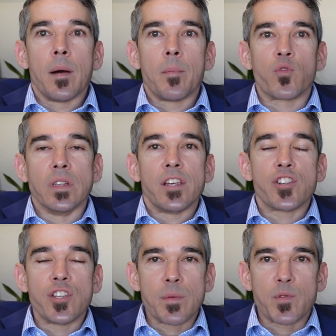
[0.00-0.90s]

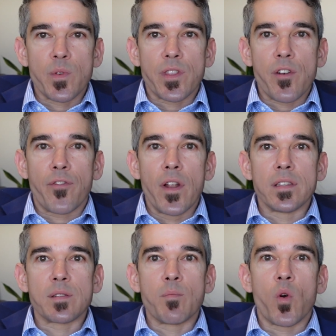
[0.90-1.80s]
relationships with their
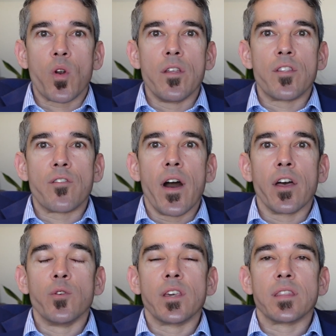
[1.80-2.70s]
friends more, and they're
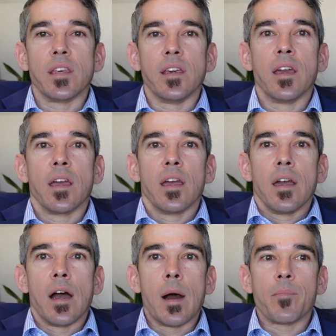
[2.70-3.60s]
valuing the
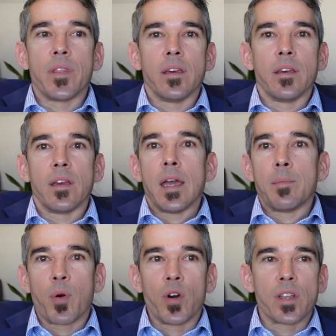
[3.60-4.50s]

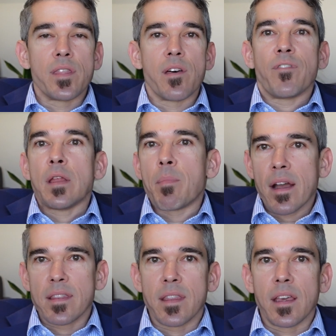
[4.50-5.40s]
input and the
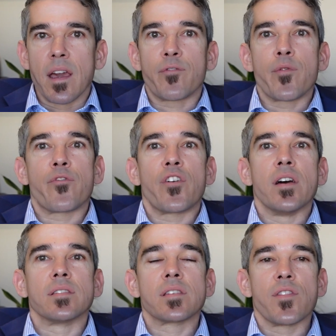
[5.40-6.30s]
feedback that they get from
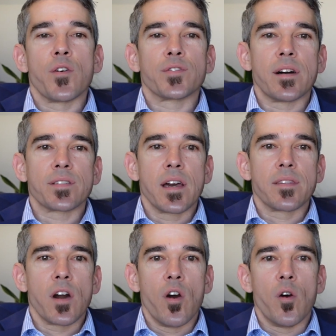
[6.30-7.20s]
friends and those outside
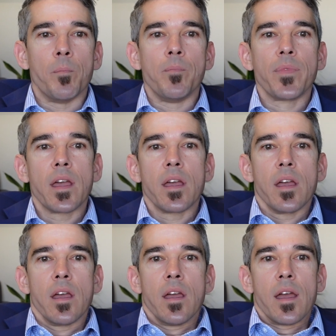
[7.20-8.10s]
the home.
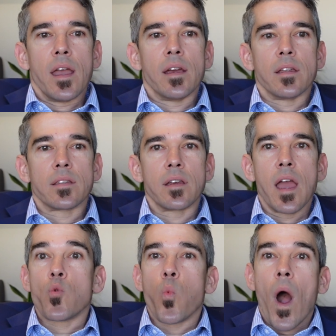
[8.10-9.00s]

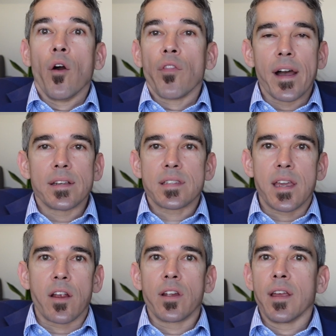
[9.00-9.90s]
And while that is
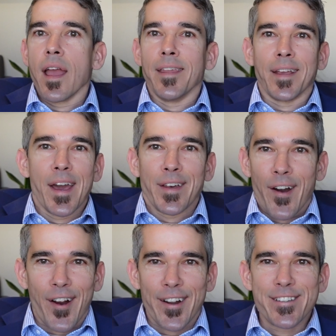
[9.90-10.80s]
scary, and again,
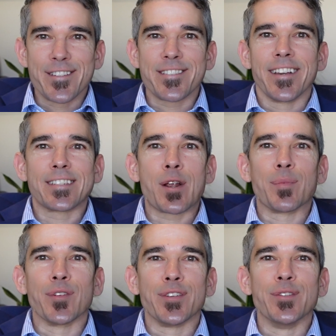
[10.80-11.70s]
hard, just like
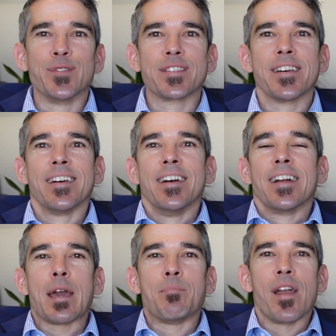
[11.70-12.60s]
terrible twos
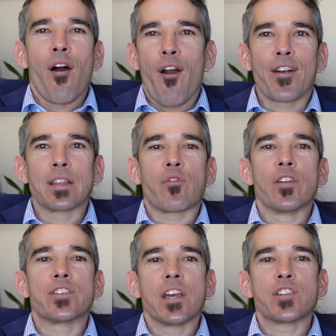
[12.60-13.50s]
can be a hard
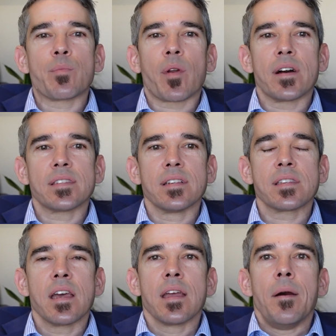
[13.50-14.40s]
differentiation
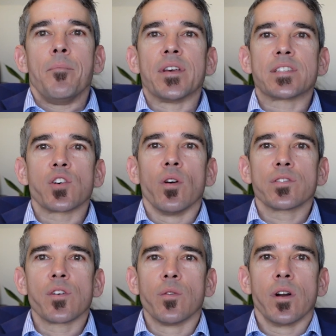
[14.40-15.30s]
process, it's
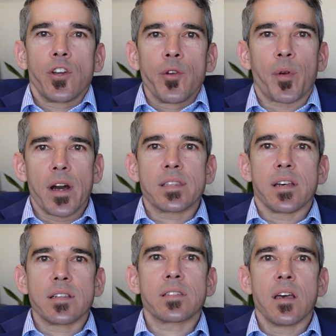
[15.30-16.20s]
also a good
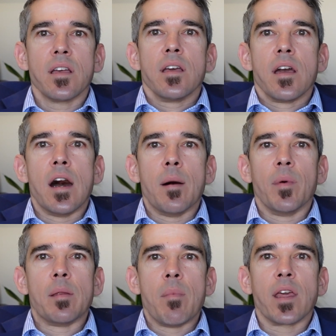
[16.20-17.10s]
process
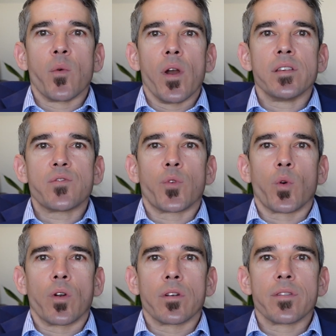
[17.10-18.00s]
in many ways
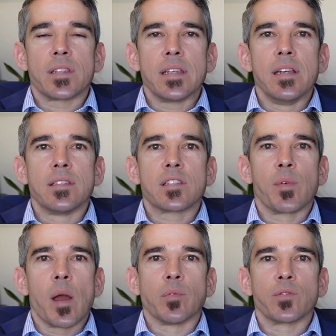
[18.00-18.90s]
for the teens to
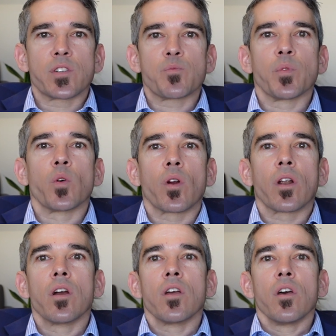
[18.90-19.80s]
be able to
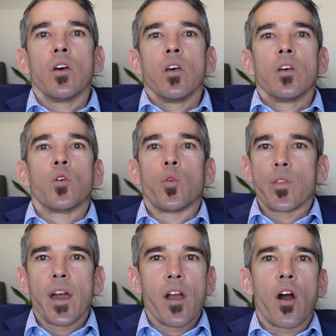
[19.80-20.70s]
explore who
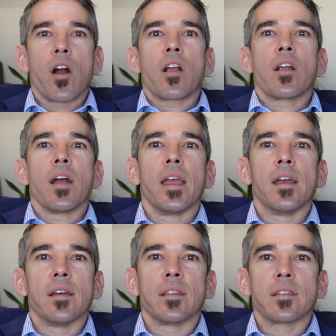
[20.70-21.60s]
they are
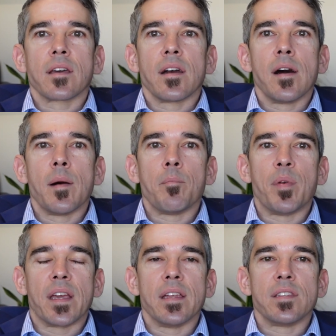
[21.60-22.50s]
and
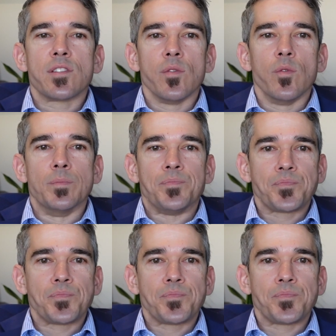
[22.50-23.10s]
begin to